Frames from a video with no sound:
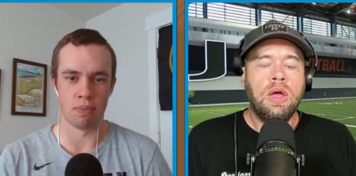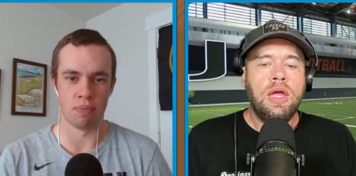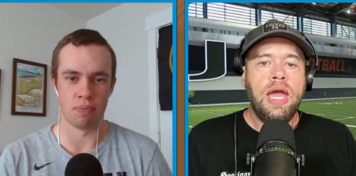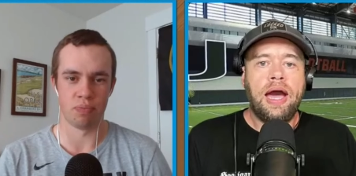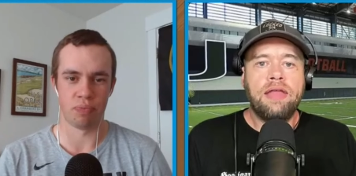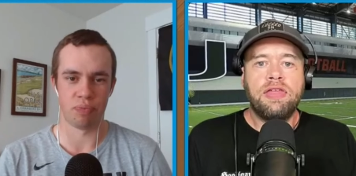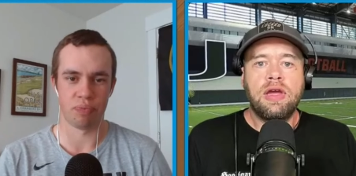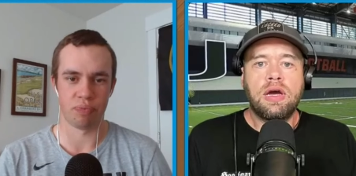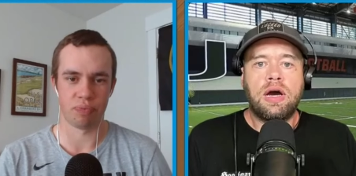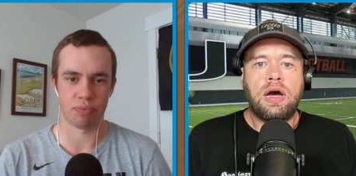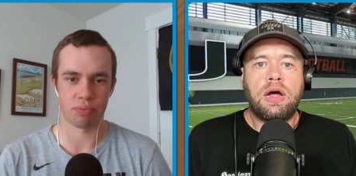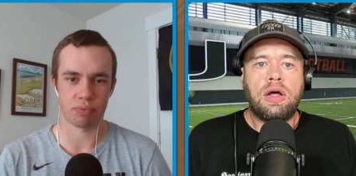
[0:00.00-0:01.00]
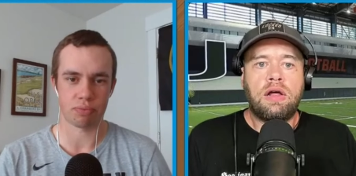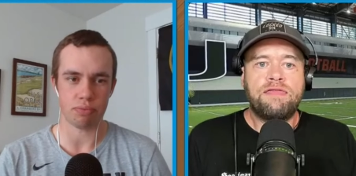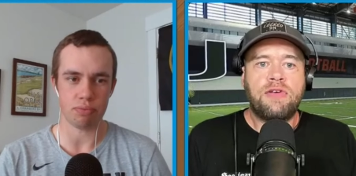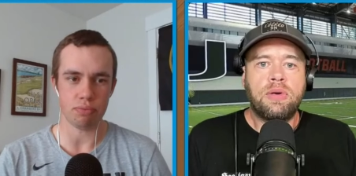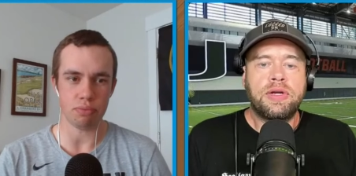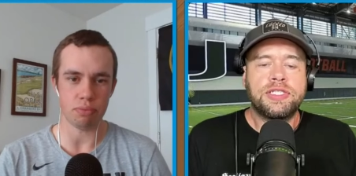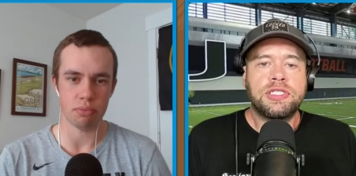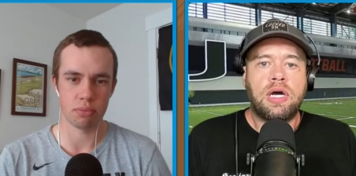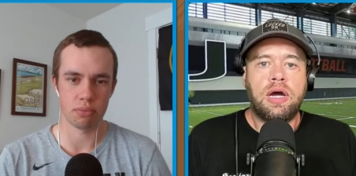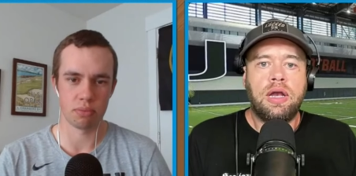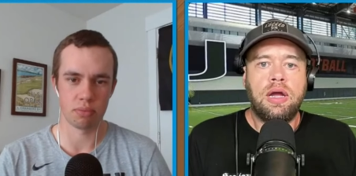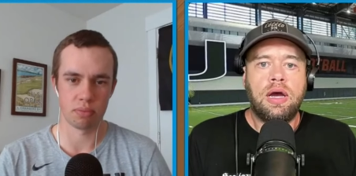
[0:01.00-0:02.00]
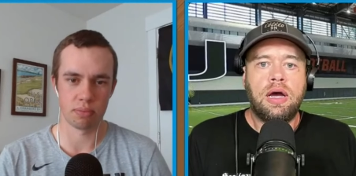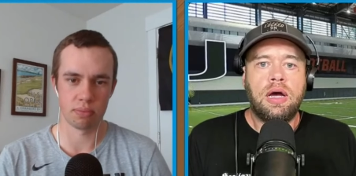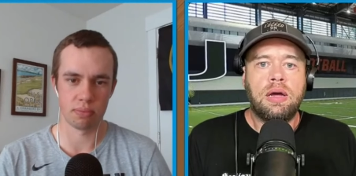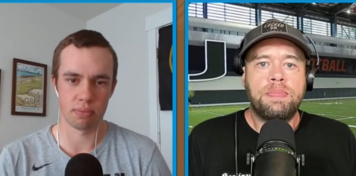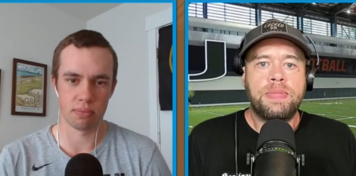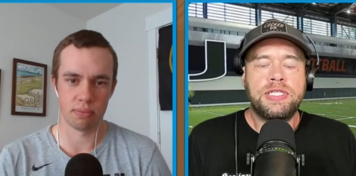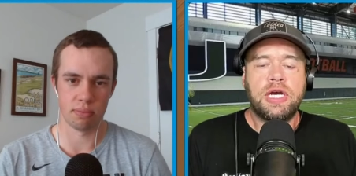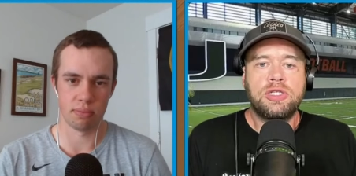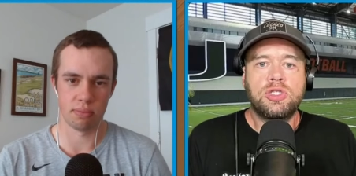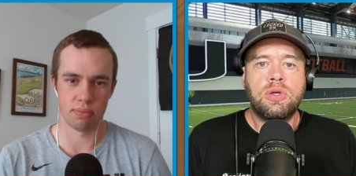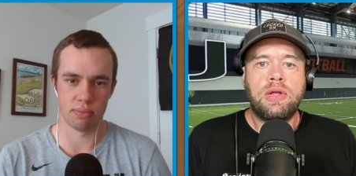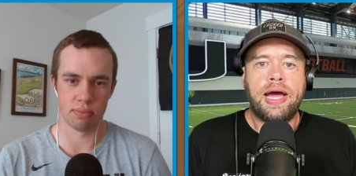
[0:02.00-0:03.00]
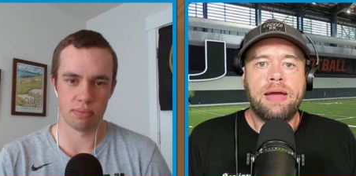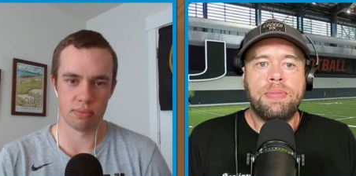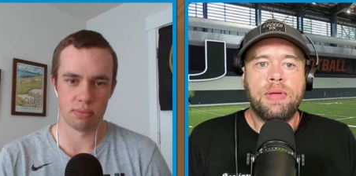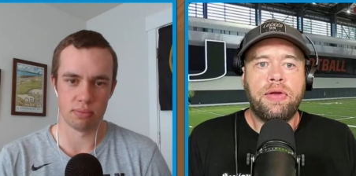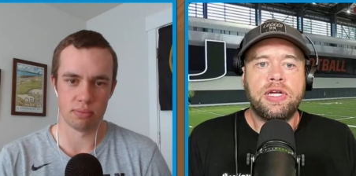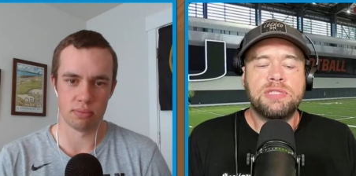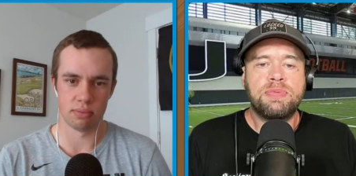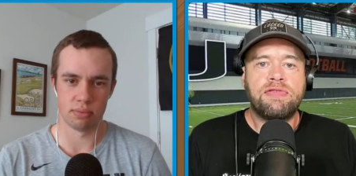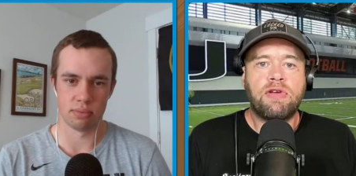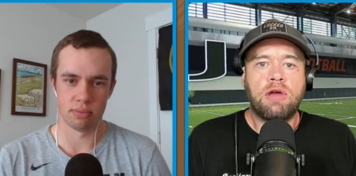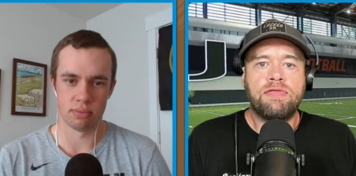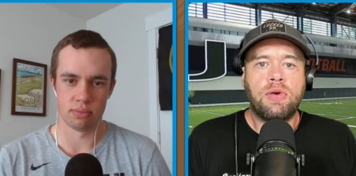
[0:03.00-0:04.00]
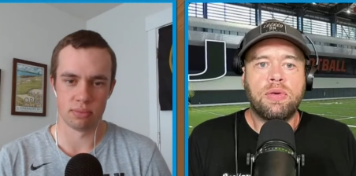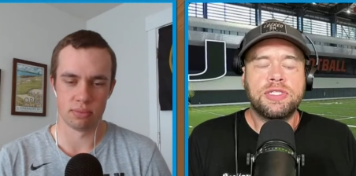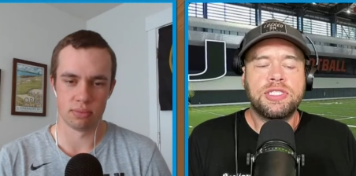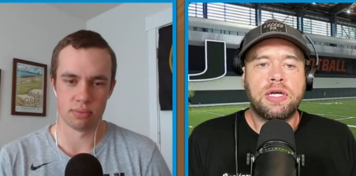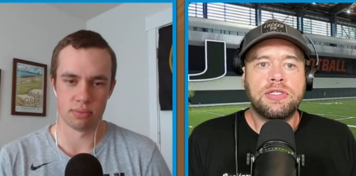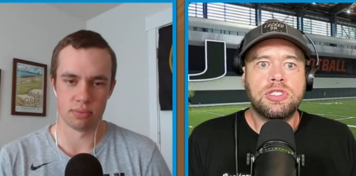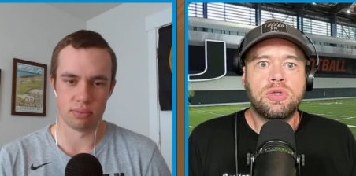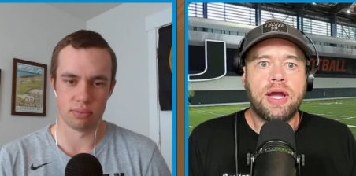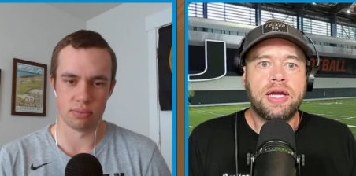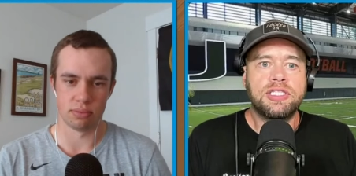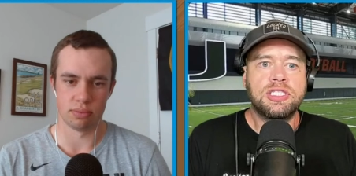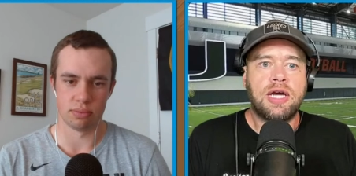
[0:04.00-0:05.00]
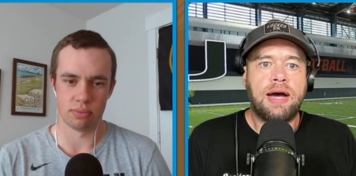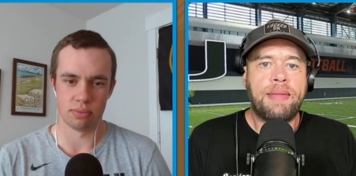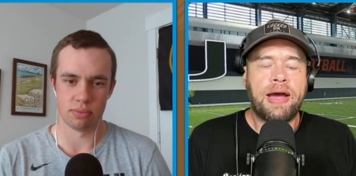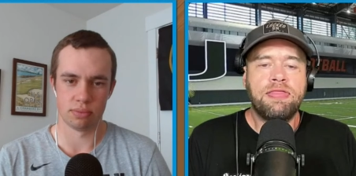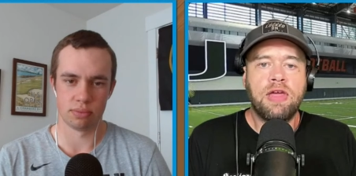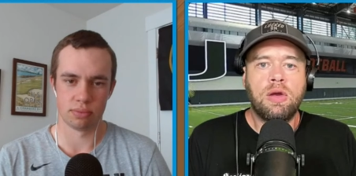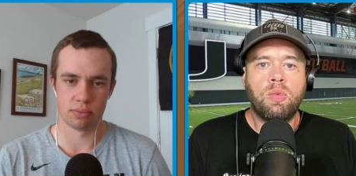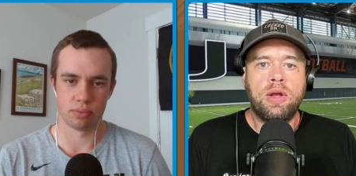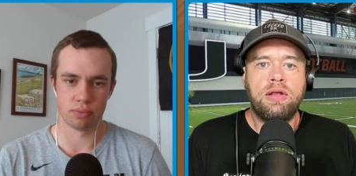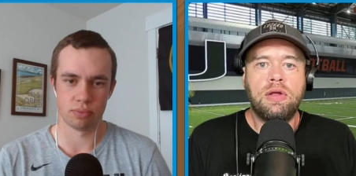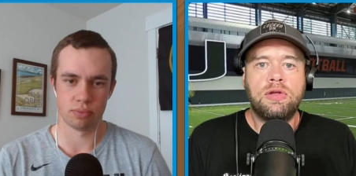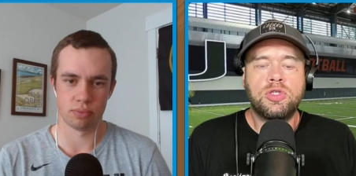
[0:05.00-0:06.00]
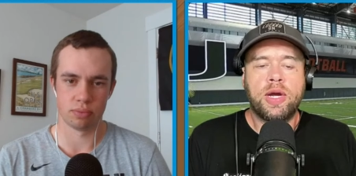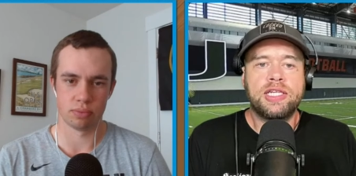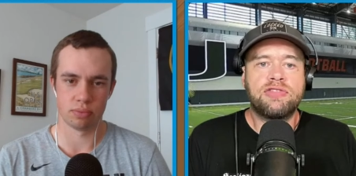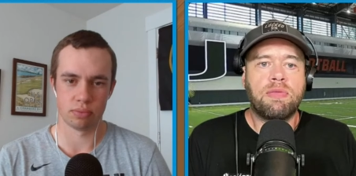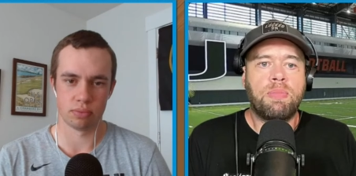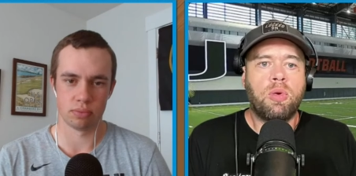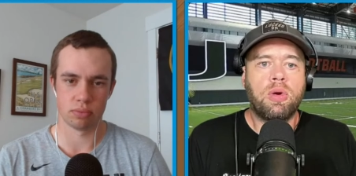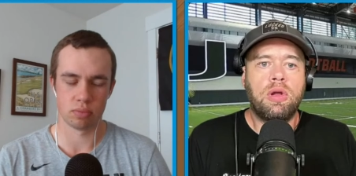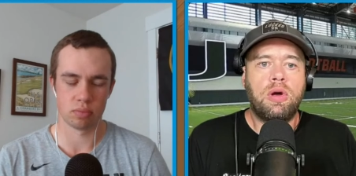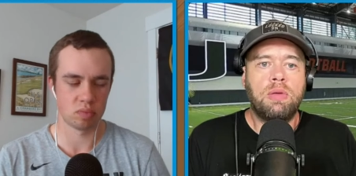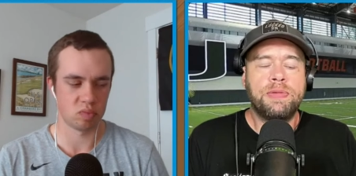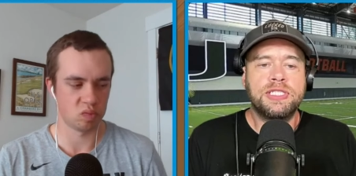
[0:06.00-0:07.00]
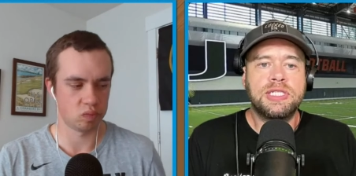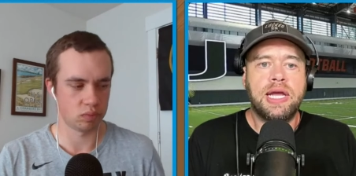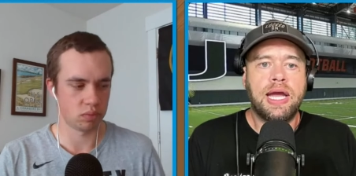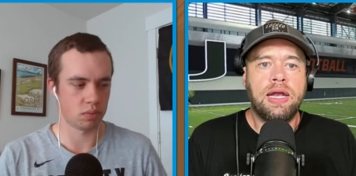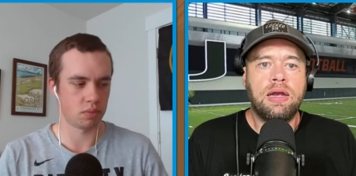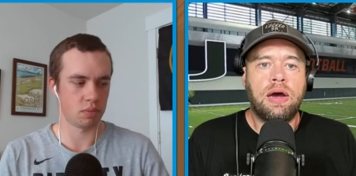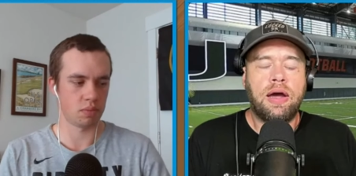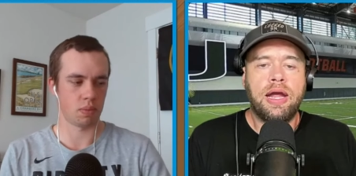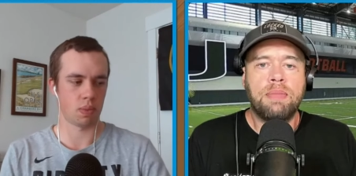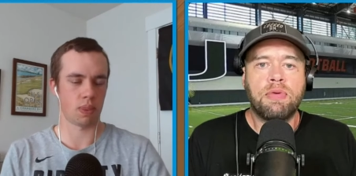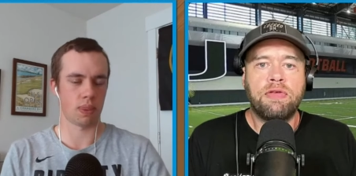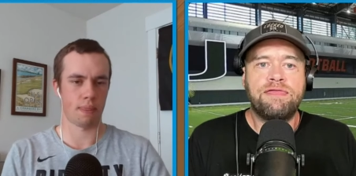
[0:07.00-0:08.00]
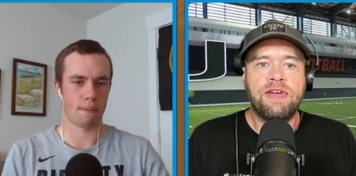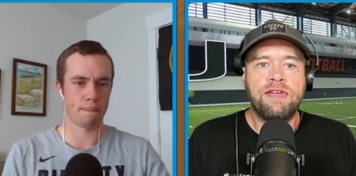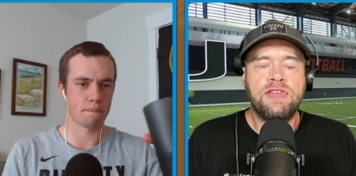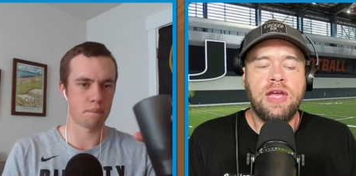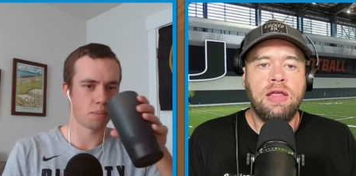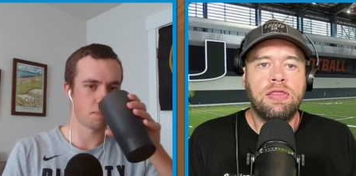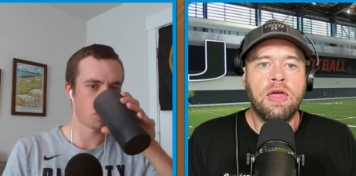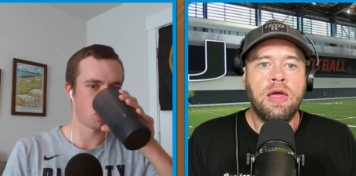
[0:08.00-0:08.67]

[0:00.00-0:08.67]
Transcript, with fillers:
Speaker 1: Yeah, I think uh, I'll focus on uh, potential liabilities before I focus on strengths. Um, I think when the transfer portal opens again on April 15th,